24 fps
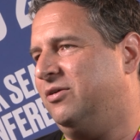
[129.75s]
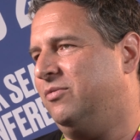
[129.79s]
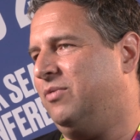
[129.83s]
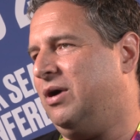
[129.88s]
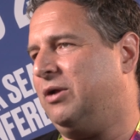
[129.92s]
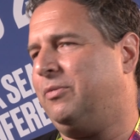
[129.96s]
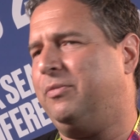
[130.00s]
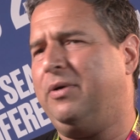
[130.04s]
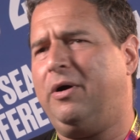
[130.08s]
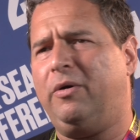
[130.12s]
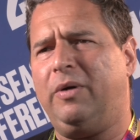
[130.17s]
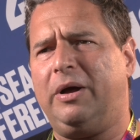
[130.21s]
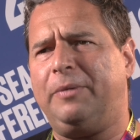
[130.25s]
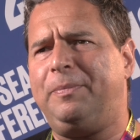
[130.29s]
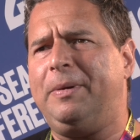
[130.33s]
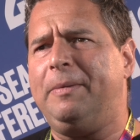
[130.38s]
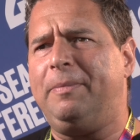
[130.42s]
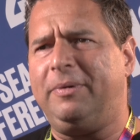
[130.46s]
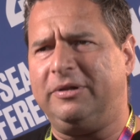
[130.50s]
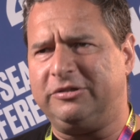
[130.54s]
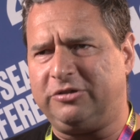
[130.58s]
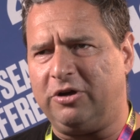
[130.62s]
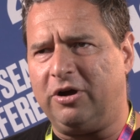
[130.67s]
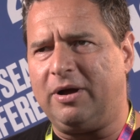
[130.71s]
what
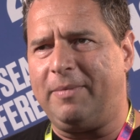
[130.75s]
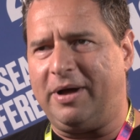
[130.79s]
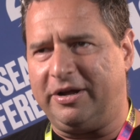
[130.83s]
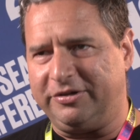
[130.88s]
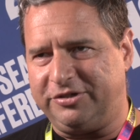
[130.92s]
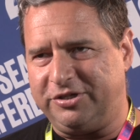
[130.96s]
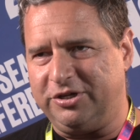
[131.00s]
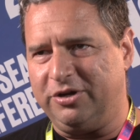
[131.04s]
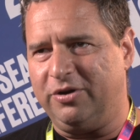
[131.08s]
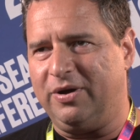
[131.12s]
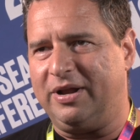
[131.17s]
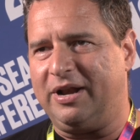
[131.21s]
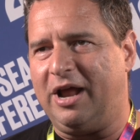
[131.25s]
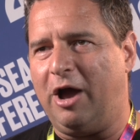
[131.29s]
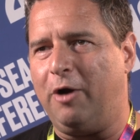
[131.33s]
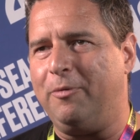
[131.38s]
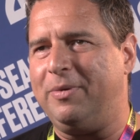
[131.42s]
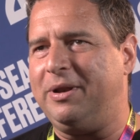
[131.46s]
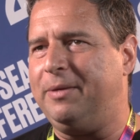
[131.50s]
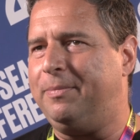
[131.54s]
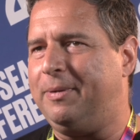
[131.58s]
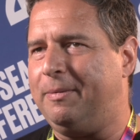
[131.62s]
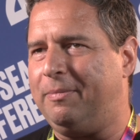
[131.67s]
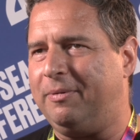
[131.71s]
people talk about you and how
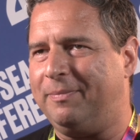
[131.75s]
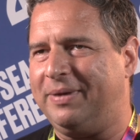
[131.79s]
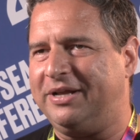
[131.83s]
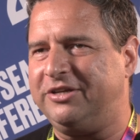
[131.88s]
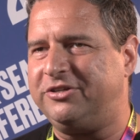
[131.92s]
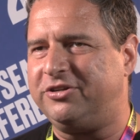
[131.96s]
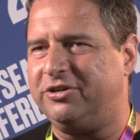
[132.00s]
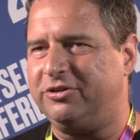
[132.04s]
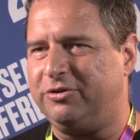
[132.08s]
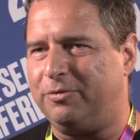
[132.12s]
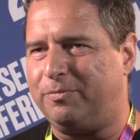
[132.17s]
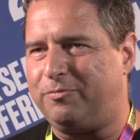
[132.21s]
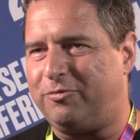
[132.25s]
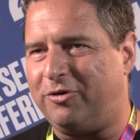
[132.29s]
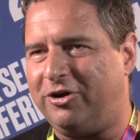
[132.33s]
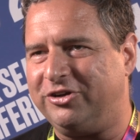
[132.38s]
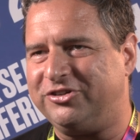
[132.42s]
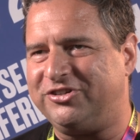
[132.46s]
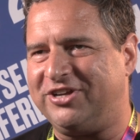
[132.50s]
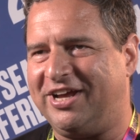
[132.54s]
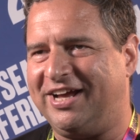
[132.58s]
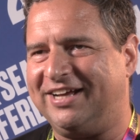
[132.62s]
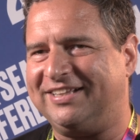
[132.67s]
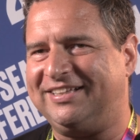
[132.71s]
many people mention your
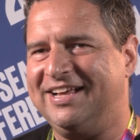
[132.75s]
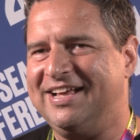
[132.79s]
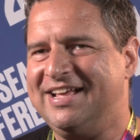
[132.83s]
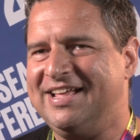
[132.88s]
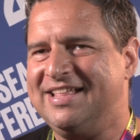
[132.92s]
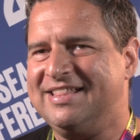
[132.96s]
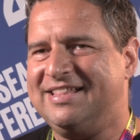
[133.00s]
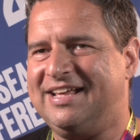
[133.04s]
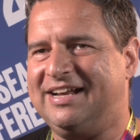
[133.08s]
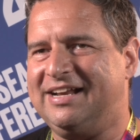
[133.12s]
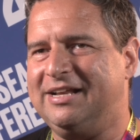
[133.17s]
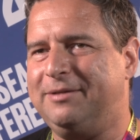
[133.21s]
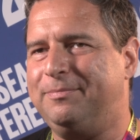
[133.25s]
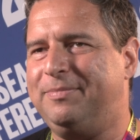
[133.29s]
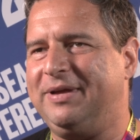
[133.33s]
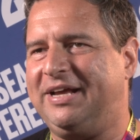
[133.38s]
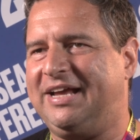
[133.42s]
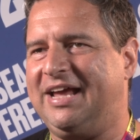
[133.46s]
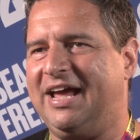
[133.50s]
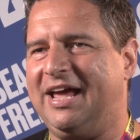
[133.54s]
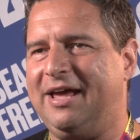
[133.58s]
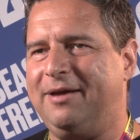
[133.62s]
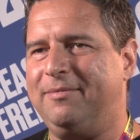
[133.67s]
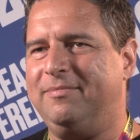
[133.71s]
project that it
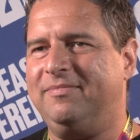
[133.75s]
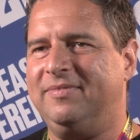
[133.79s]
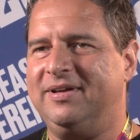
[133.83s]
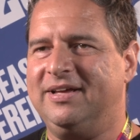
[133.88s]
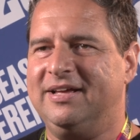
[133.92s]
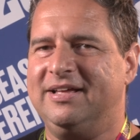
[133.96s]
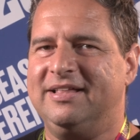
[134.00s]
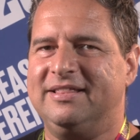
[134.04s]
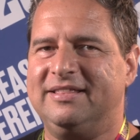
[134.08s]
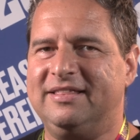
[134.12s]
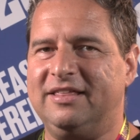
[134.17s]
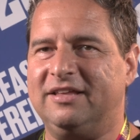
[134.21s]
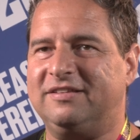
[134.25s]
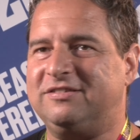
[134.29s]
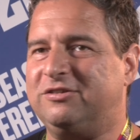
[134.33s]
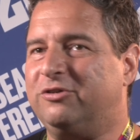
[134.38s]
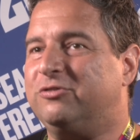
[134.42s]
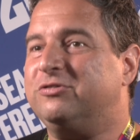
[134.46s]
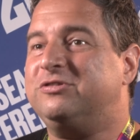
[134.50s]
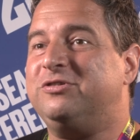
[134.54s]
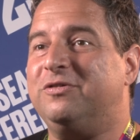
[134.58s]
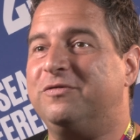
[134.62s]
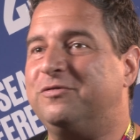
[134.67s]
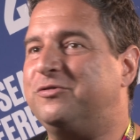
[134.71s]
became the
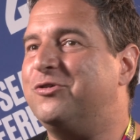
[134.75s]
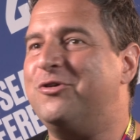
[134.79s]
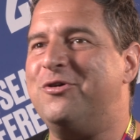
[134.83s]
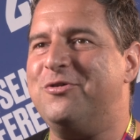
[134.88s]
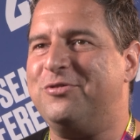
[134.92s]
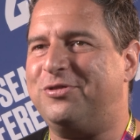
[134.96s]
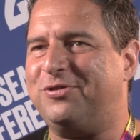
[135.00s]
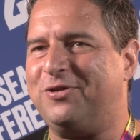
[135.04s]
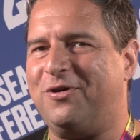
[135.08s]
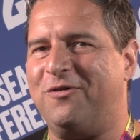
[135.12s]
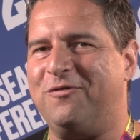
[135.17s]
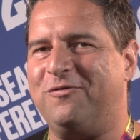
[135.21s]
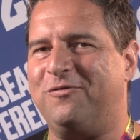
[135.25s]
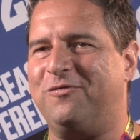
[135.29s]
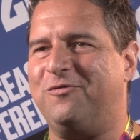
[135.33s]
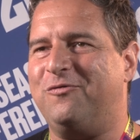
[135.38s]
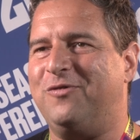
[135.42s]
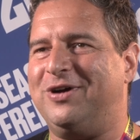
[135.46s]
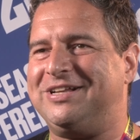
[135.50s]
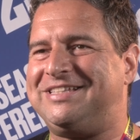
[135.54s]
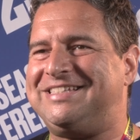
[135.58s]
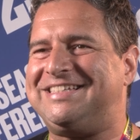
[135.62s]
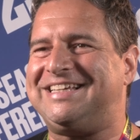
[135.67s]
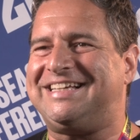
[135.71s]
source of truth of
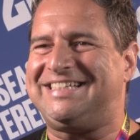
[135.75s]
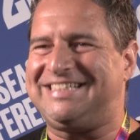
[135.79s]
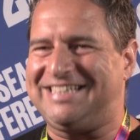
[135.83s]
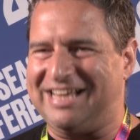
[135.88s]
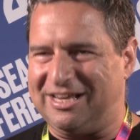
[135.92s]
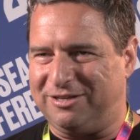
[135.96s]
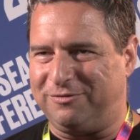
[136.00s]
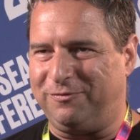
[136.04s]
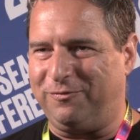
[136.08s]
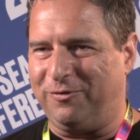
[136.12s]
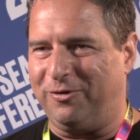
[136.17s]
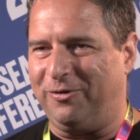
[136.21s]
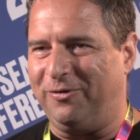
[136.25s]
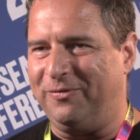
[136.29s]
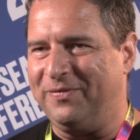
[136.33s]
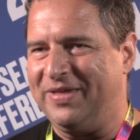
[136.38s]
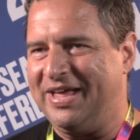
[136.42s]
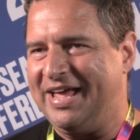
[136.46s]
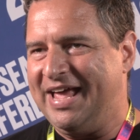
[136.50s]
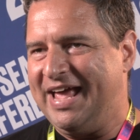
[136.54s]
what's successful.